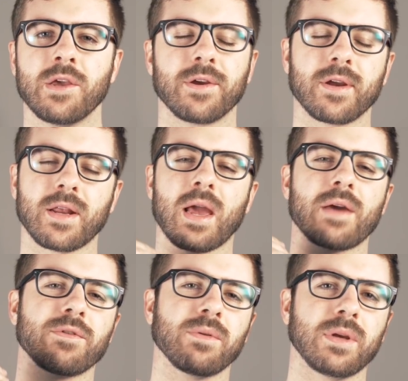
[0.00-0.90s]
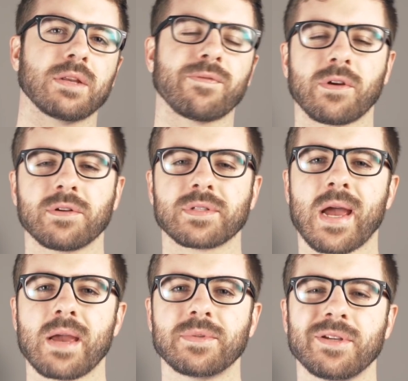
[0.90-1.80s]
you're going to have a really difficult
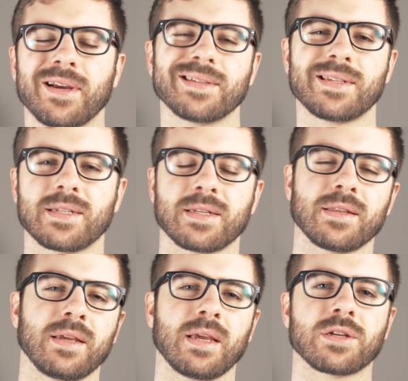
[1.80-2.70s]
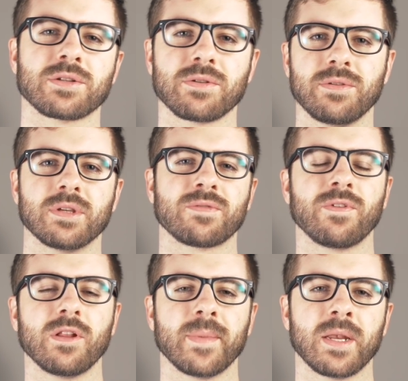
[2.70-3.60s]
time to consistently extrude this
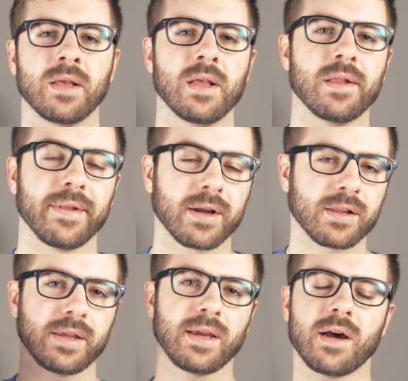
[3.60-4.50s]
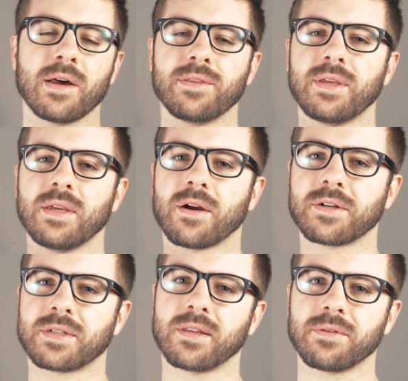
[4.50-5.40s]
filament. Luckily on the
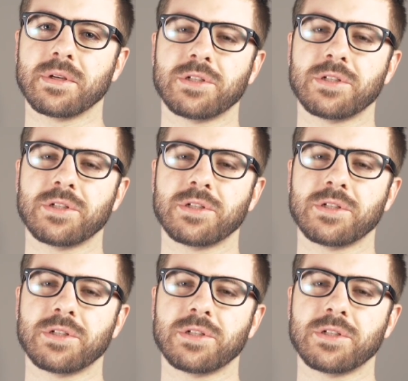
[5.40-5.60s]
Artillery